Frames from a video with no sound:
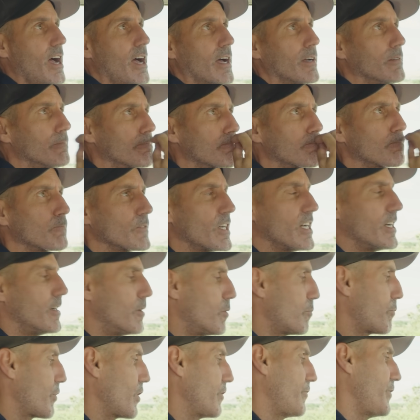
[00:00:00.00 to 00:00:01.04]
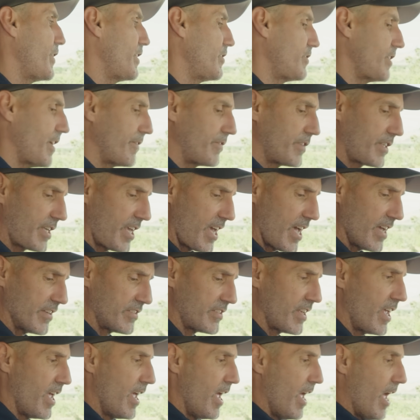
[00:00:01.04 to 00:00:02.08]
ah, perfect, chef's
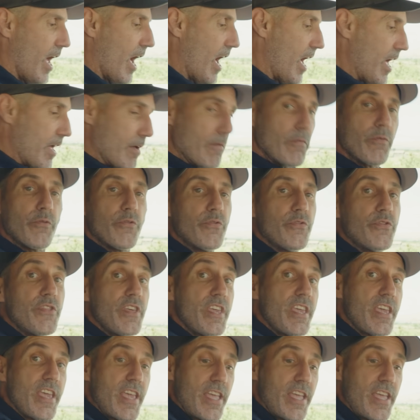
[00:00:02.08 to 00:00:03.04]
kiss. Uh, the